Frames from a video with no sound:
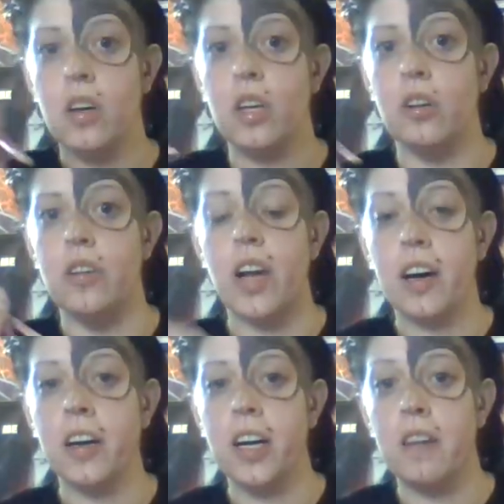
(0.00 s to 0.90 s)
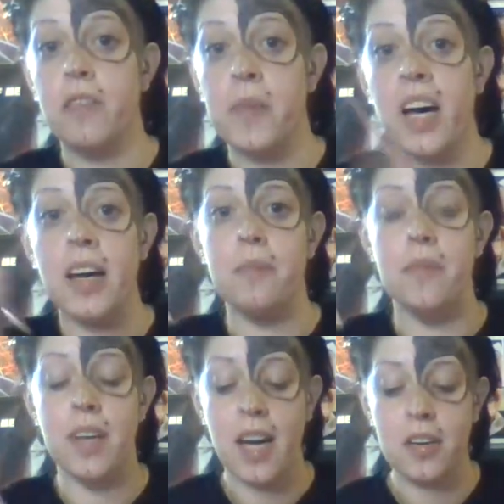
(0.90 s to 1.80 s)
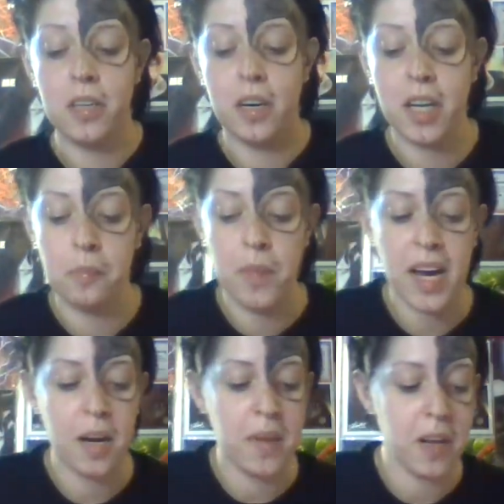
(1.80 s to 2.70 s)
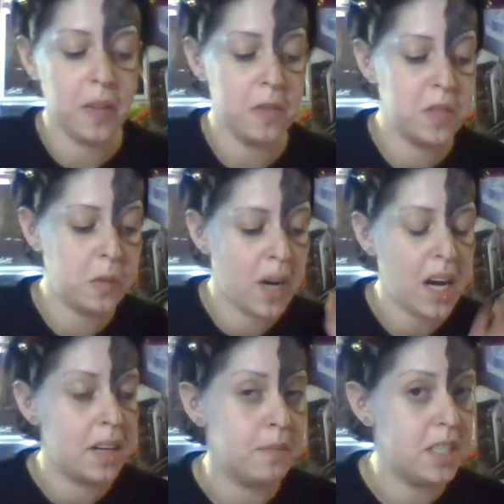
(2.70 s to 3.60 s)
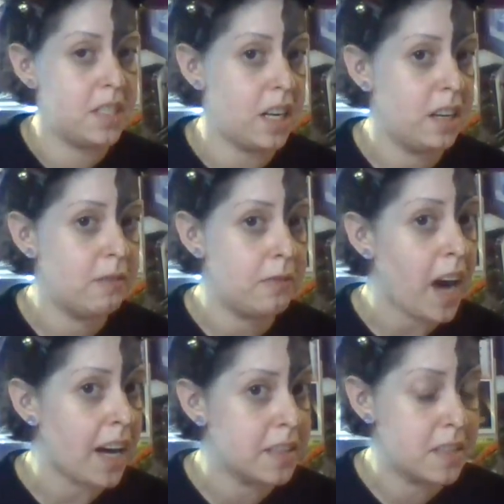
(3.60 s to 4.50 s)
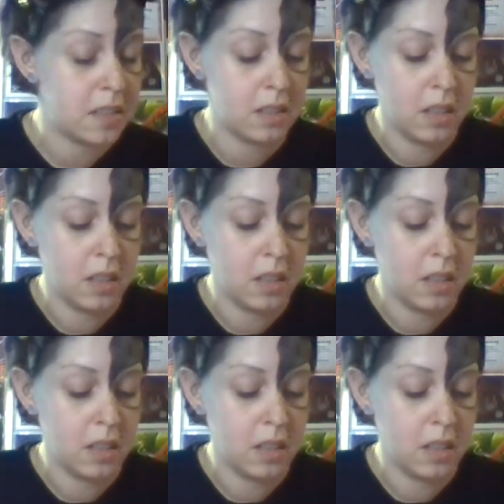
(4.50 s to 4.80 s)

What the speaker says: You're not going to come for me. I am not talking bad about those two. I am stating facts.